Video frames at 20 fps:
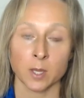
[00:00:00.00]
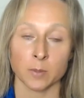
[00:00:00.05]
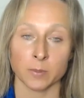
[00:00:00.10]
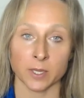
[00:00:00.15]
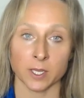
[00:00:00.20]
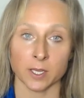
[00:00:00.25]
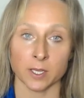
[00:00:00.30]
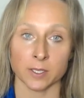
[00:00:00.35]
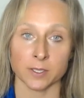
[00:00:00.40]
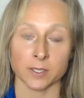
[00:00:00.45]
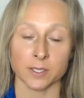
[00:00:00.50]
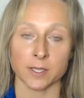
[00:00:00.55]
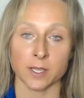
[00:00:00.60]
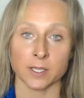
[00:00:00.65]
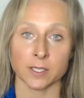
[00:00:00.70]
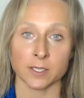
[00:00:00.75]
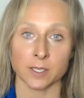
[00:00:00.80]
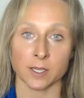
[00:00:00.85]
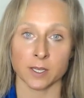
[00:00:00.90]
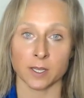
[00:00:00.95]
because
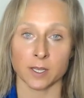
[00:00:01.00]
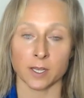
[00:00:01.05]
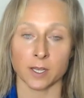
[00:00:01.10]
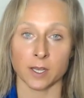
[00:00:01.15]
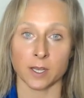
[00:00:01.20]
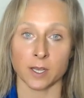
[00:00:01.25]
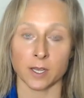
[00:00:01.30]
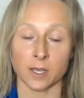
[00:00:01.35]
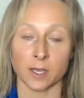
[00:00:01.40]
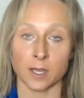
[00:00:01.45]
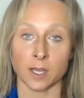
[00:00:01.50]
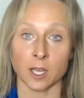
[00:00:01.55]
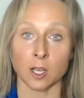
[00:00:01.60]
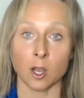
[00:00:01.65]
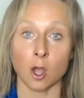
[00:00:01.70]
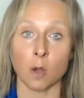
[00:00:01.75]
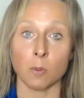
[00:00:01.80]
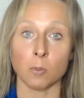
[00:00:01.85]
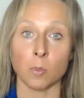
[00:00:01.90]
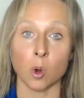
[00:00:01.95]
there's a
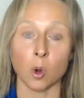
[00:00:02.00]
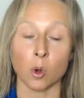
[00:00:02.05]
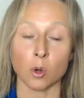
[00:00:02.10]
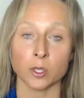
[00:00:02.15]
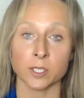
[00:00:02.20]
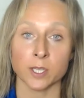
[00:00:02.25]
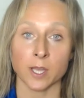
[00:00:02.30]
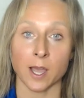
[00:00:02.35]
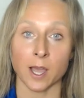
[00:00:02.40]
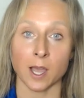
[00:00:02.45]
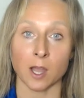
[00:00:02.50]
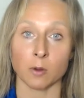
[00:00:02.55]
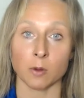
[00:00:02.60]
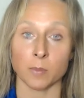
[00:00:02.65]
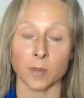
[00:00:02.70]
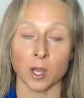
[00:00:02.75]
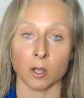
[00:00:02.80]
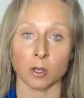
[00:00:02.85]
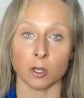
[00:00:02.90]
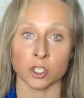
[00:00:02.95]
lot more to how
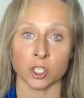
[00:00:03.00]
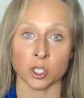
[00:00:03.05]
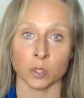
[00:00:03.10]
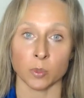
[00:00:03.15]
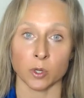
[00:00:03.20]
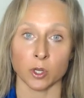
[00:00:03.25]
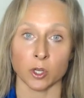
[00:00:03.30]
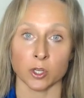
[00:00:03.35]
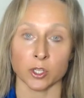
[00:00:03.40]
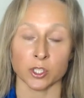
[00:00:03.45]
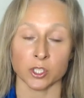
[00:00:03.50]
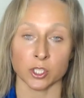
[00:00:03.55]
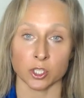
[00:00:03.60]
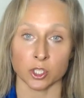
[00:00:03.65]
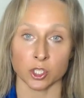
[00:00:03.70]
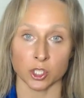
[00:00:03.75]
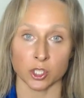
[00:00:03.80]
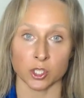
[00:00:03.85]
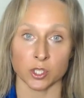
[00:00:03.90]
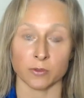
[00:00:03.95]
biology works
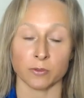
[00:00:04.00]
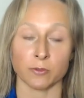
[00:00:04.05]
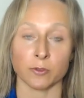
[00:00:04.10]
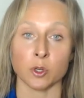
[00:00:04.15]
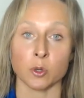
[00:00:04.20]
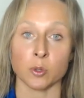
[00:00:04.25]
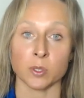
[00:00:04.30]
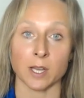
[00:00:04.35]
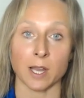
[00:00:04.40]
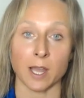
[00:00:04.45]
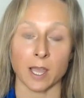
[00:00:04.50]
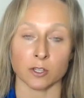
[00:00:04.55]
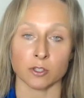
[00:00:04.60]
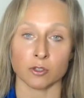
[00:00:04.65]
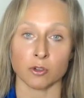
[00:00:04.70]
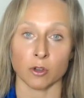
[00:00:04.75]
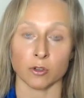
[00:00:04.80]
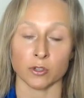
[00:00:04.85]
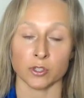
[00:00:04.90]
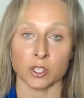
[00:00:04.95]
than just the food
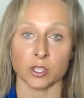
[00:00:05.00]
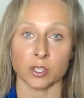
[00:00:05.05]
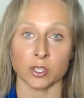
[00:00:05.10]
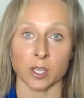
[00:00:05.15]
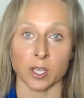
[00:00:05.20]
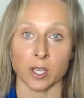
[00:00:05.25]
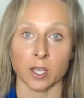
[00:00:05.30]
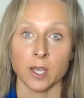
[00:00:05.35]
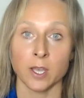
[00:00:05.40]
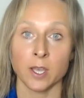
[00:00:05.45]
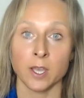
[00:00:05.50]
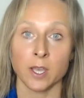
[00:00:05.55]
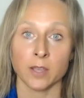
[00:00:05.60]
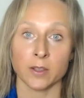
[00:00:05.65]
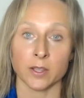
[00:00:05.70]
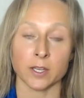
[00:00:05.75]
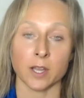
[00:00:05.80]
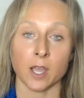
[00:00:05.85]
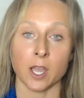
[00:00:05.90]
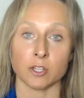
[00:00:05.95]
electrons and the
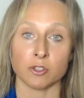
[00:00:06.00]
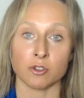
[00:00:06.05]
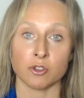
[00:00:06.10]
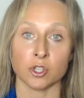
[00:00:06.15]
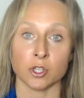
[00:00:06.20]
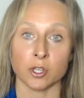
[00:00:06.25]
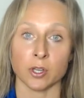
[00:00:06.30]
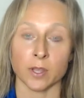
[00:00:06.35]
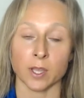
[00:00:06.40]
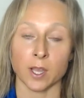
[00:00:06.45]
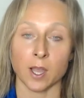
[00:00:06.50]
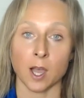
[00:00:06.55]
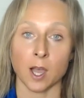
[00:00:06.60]
nitrogen and the